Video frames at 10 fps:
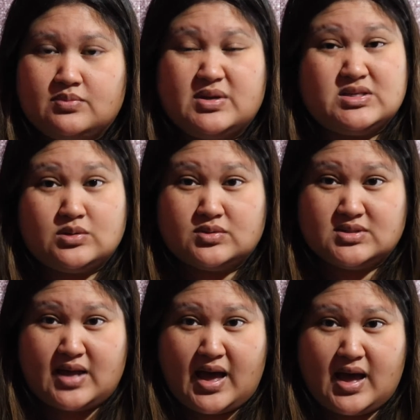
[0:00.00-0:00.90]
to be so
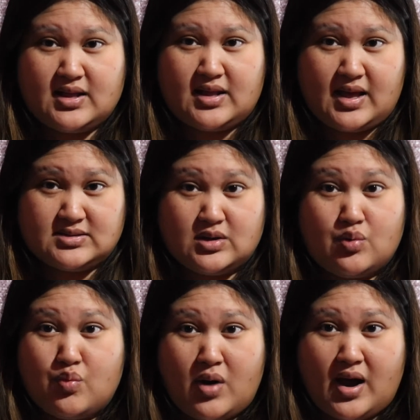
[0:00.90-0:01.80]
sad and
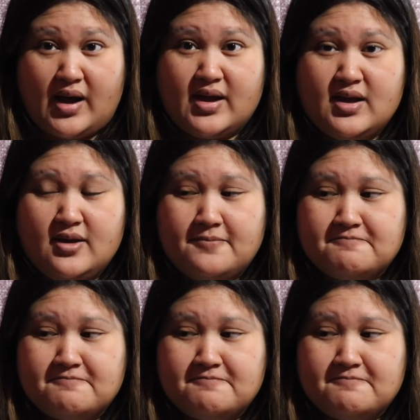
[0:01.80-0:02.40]
asking why.